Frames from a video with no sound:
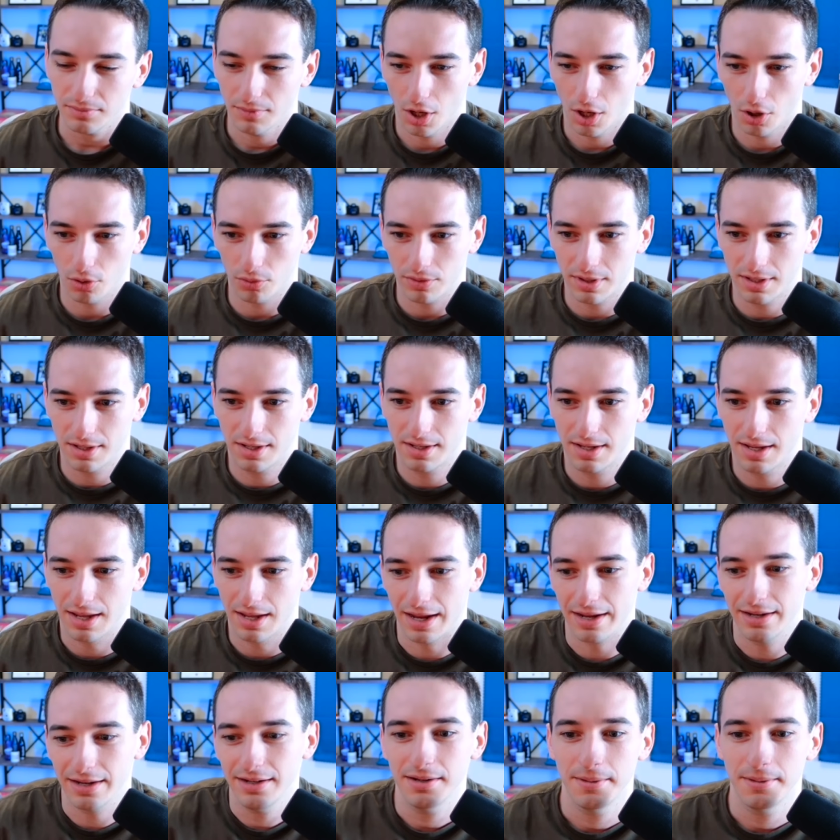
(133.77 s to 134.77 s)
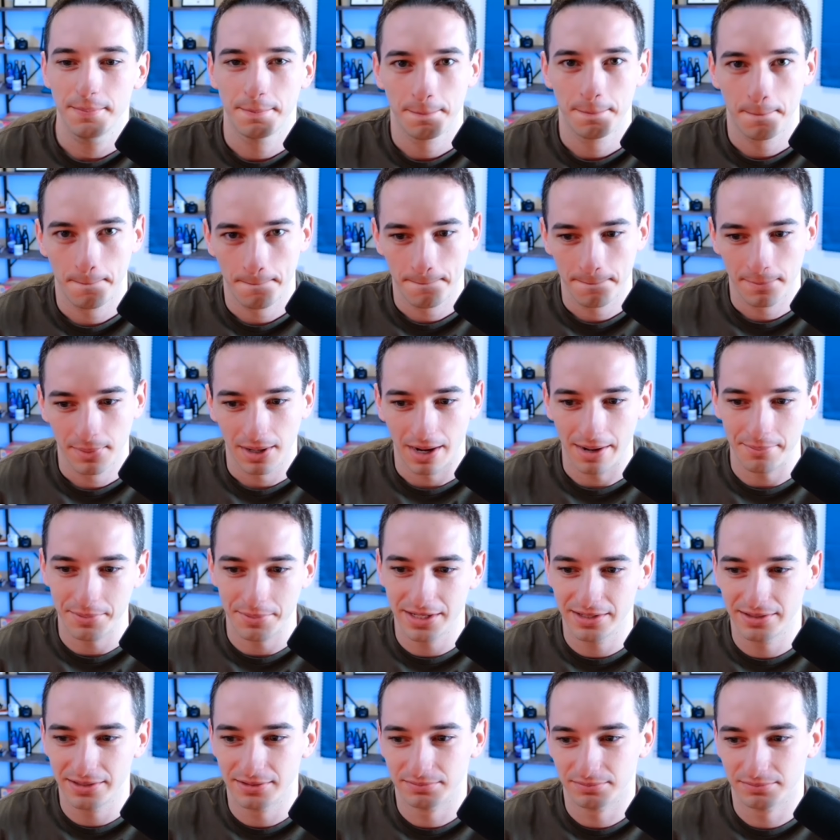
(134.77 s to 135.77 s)
Okay. I
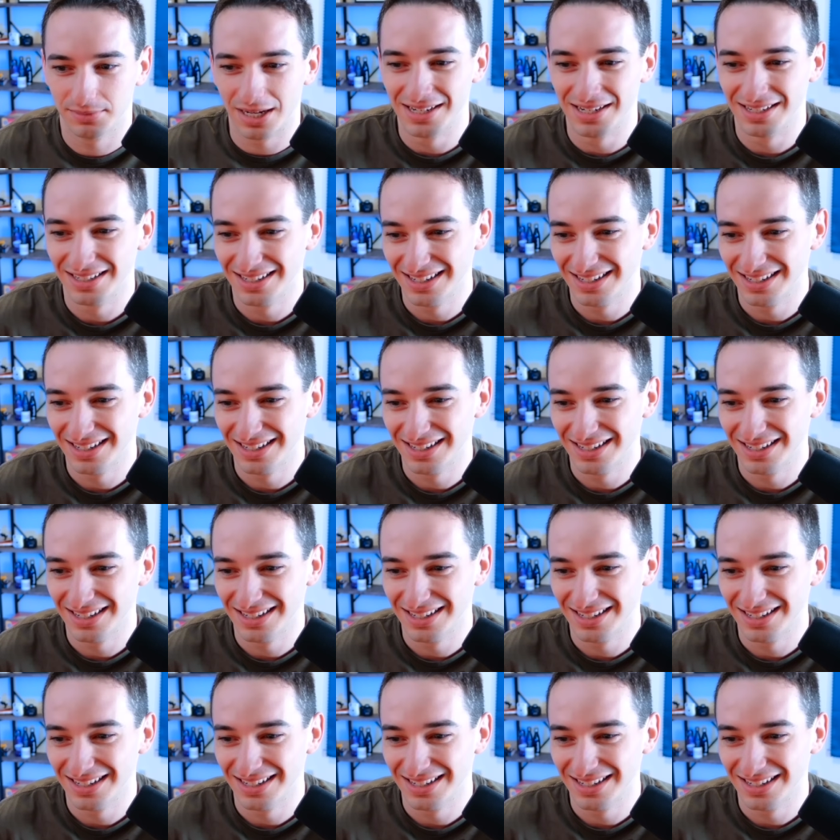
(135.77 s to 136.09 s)
mean,